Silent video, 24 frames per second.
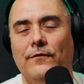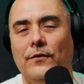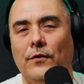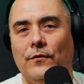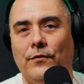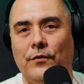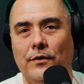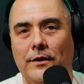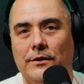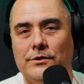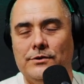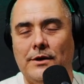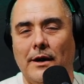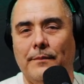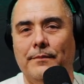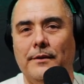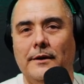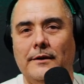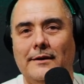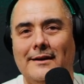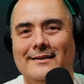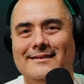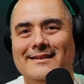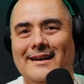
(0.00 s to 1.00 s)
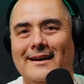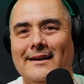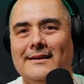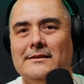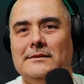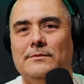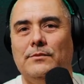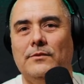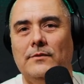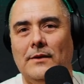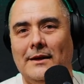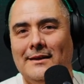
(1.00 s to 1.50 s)
Feel free to drop it in the
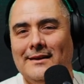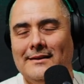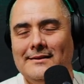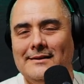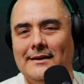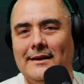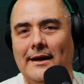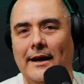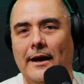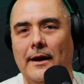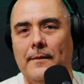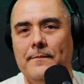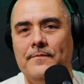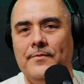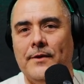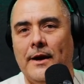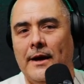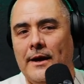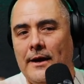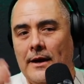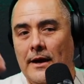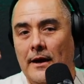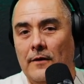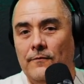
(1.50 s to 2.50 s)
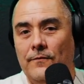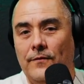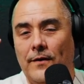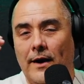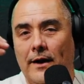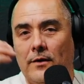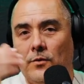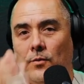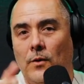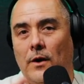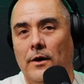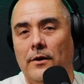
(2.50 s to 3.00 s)
text, in the DM. In
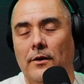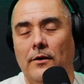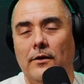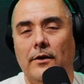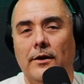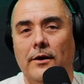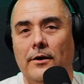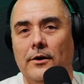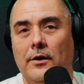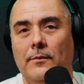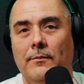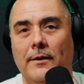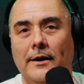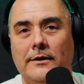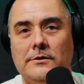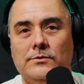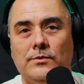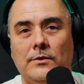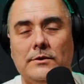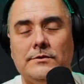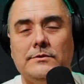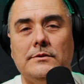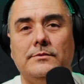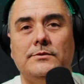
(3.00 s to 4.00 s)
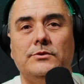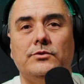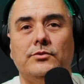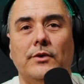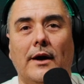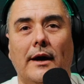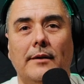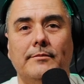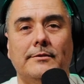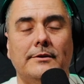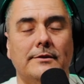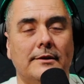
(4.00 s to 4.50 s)
fact, while you're here, you might as well
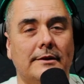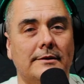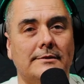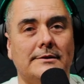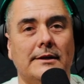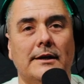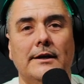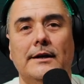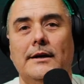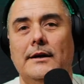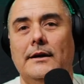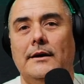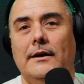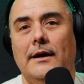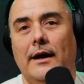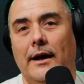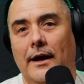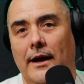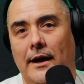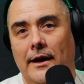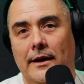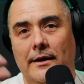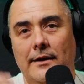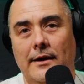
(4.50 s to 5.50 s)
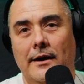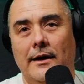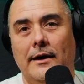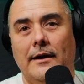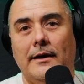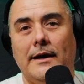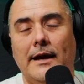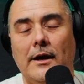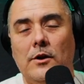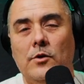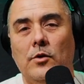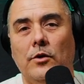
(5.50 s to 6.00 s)
subscribe to this and
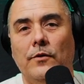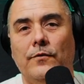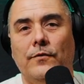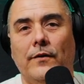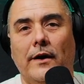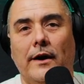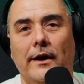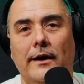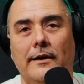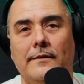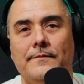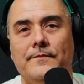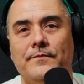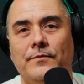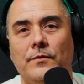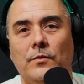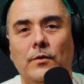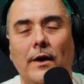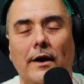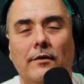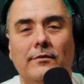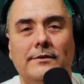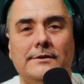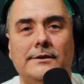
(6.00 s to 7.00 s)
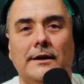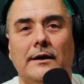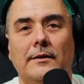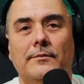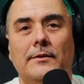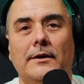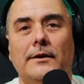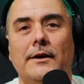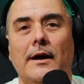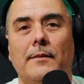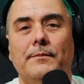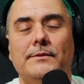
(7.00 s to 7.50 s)
get notified every
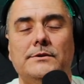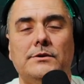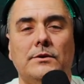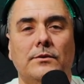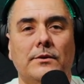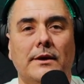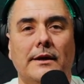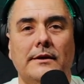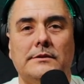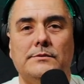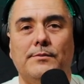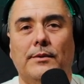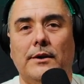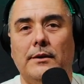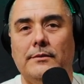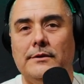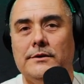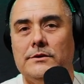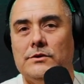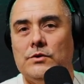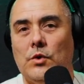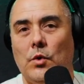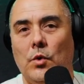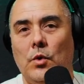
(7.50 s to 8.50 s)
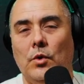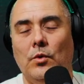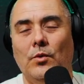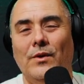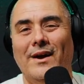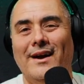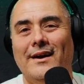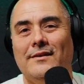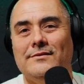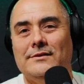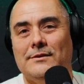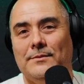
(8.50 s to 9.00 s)
time an episode gets published or
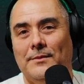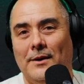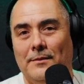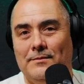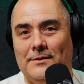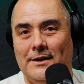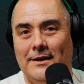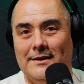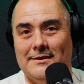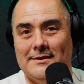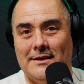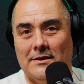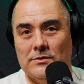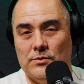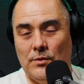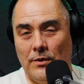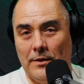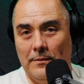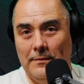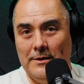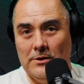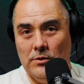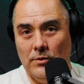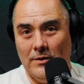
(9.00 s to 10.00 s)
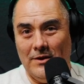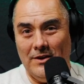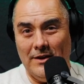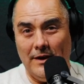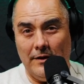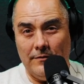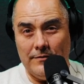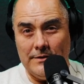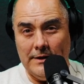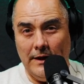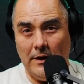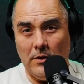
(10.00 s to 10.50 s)
we have some updates because we're going to be doing a
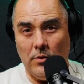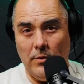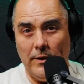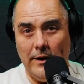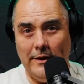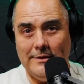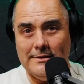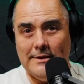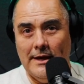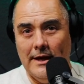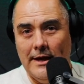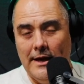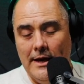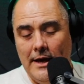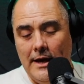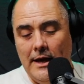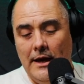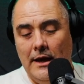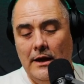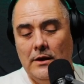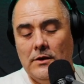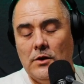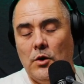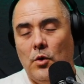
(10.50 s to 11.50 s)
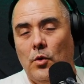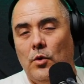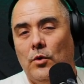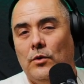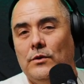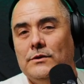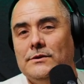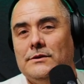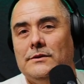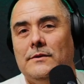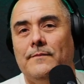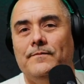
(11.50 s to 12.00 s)
lot of takeaways in the
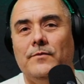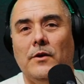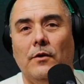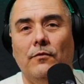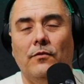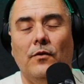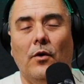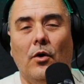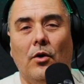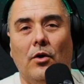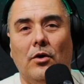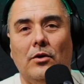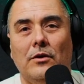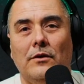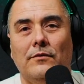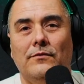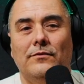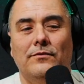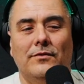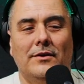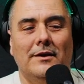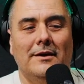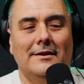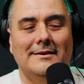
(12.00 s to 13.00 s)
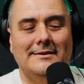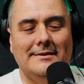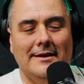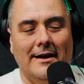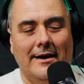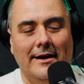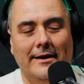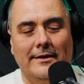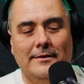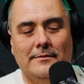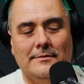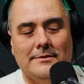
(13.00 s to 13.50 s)
course of all of these
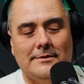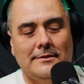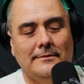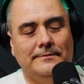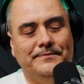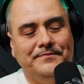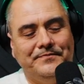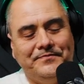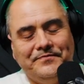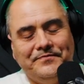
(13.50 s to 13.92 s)
items.